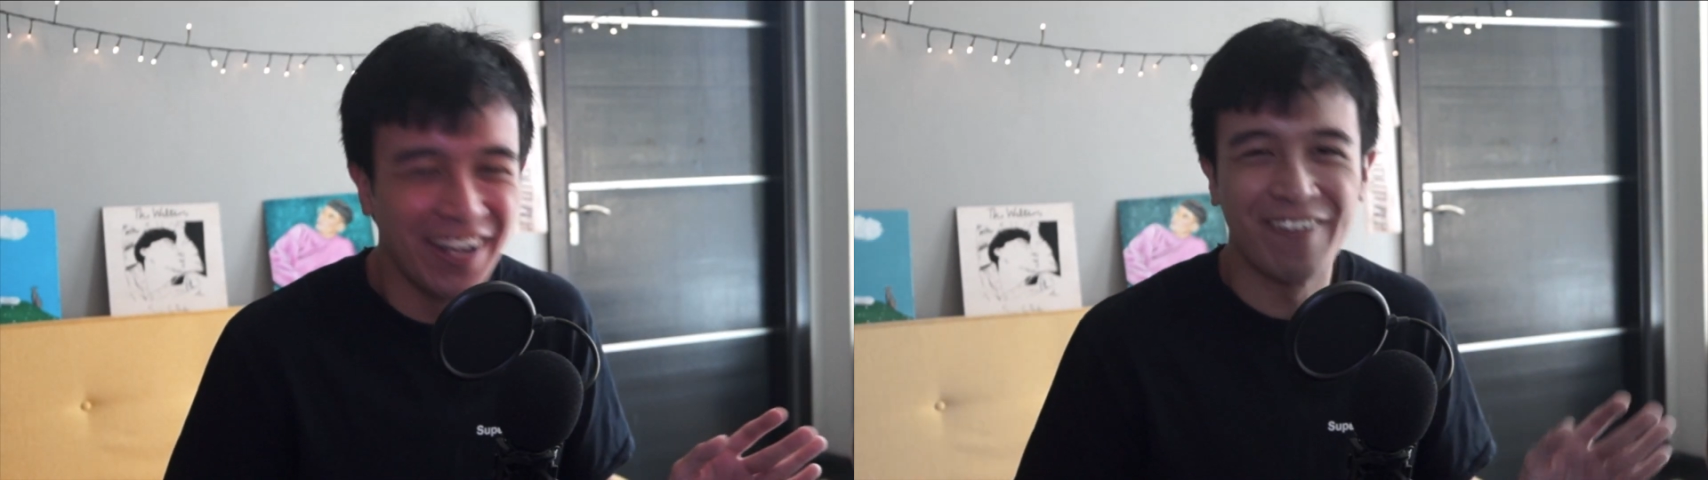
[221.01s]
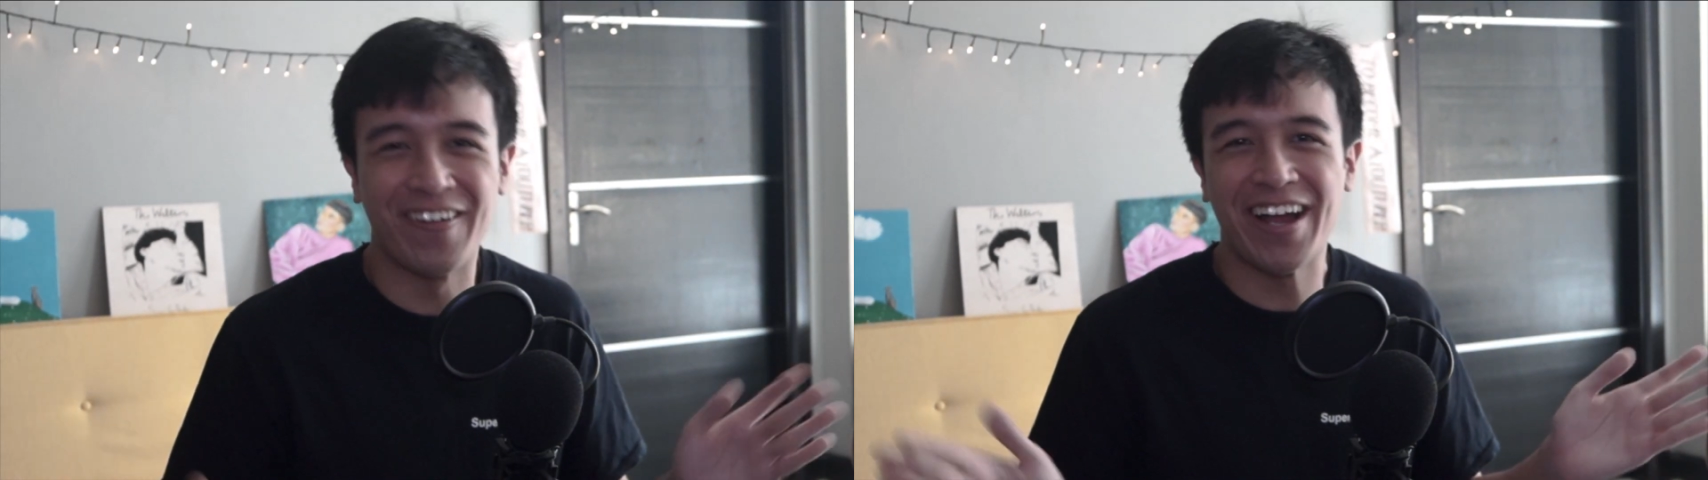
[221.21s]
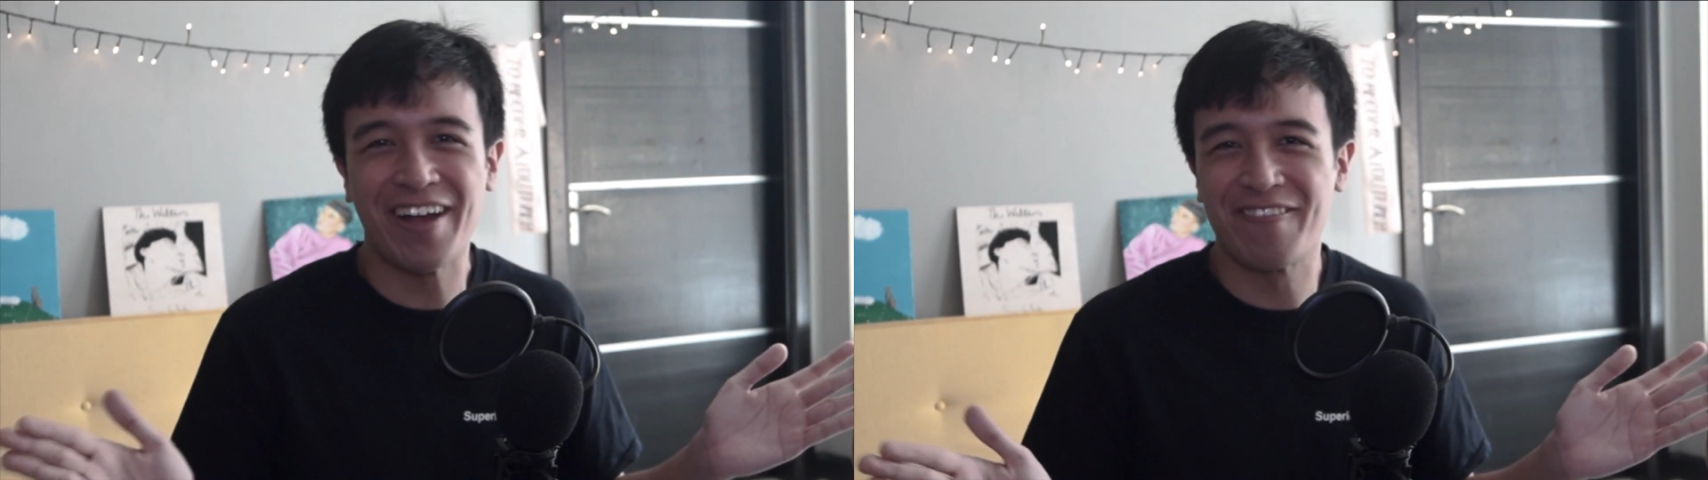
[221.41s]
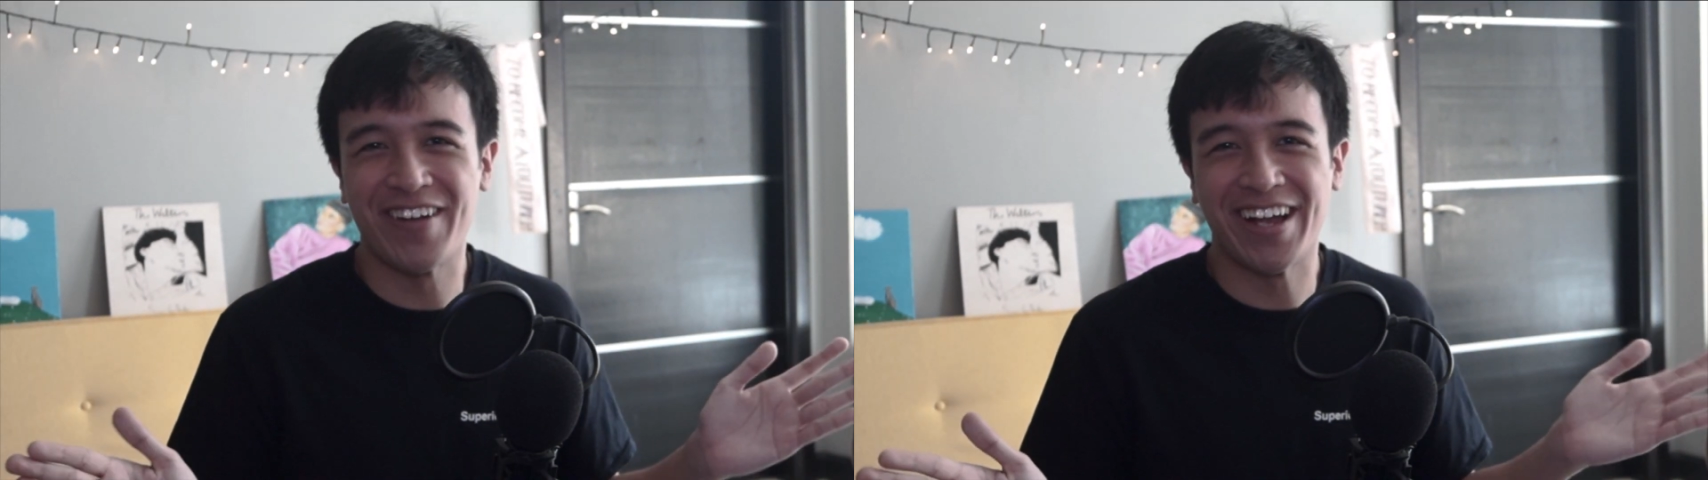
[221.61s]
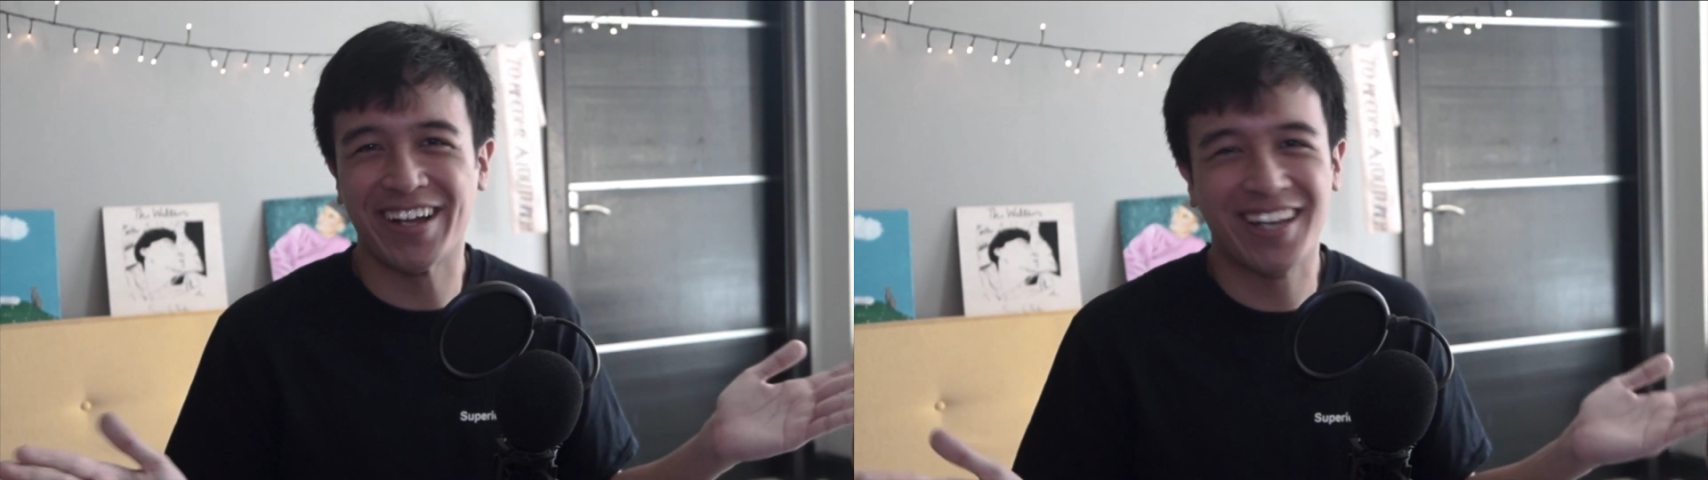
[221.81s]
why am
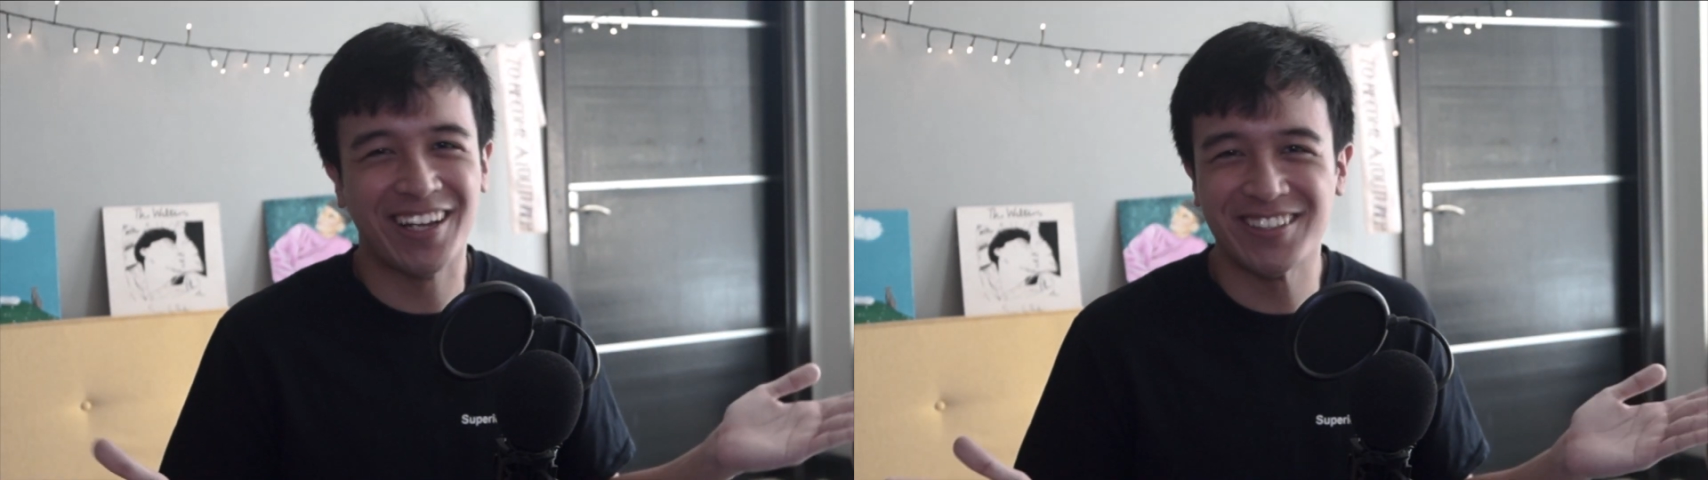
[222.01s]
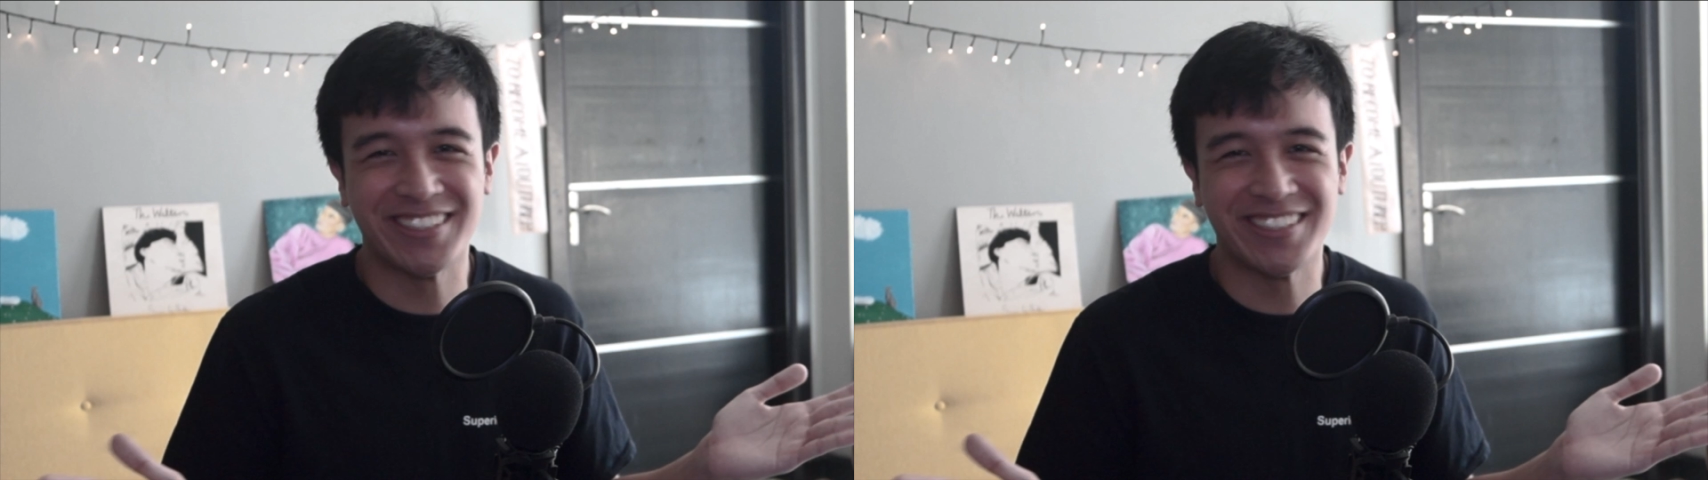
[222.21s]
I a clout